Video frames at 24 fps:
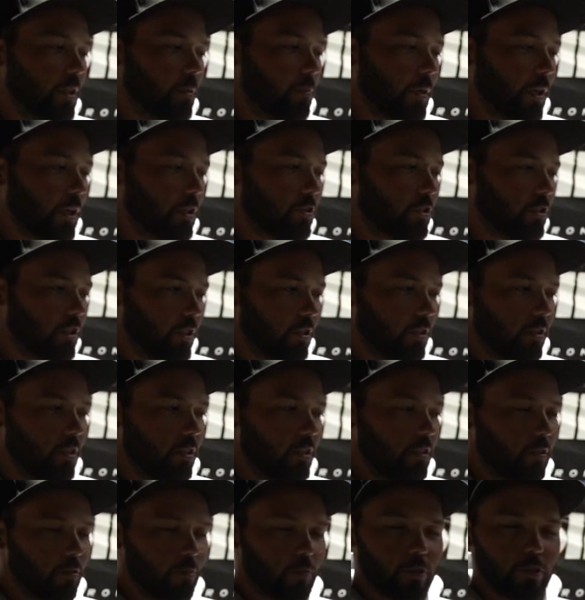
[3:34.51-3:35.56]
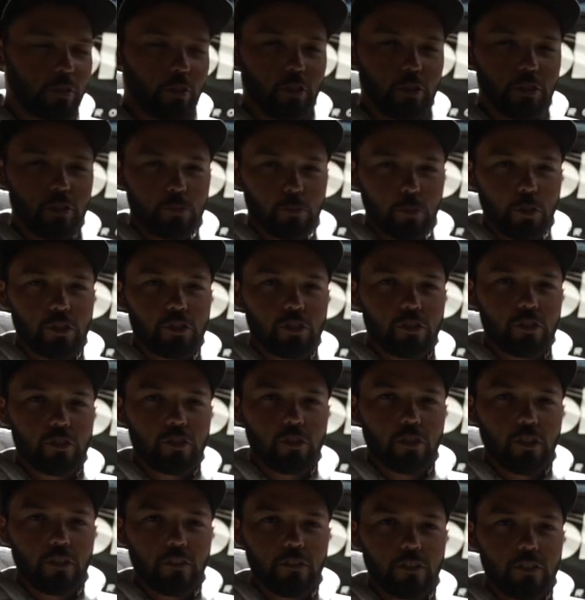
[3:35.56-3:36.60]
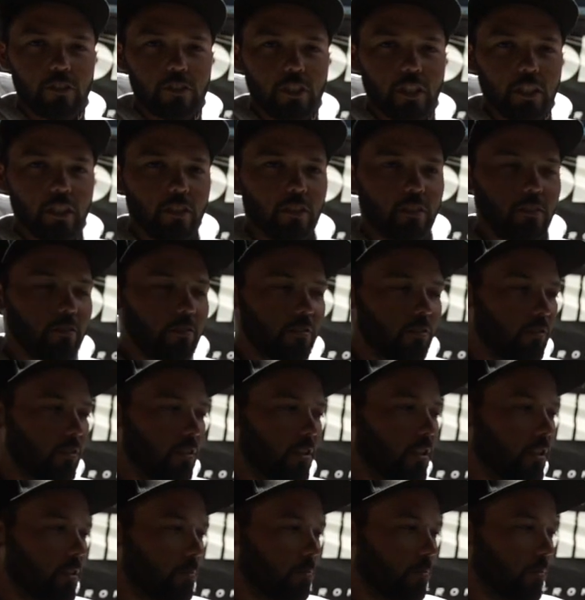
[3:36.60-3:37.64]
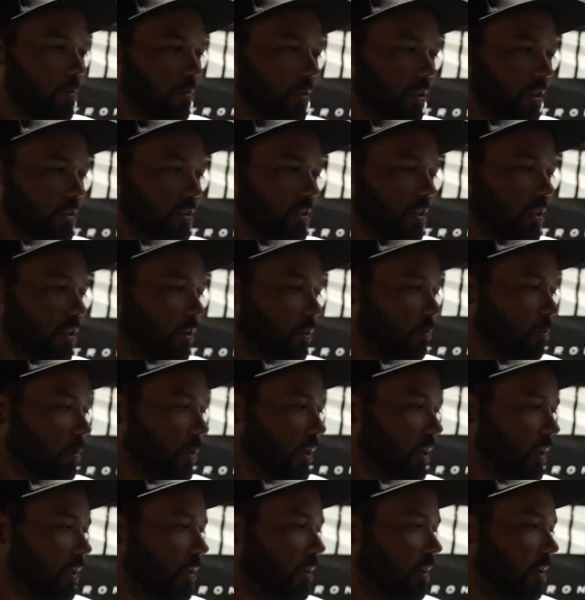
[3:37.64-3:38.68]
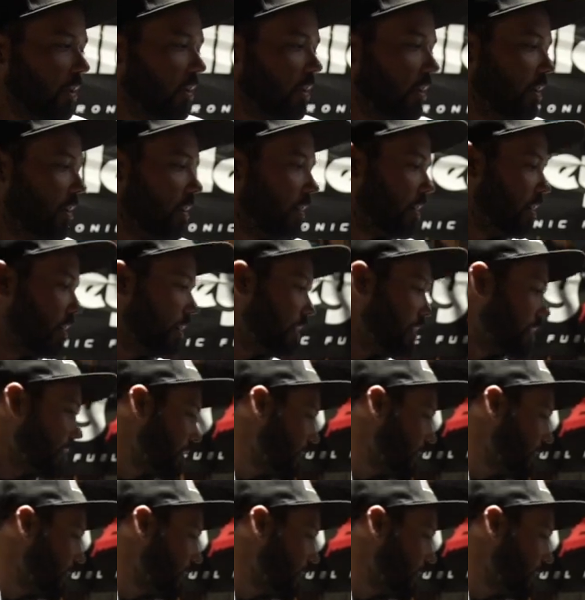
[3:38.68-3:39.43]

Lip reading: power steering, and it just pushes it off the side and gets it out of the way. And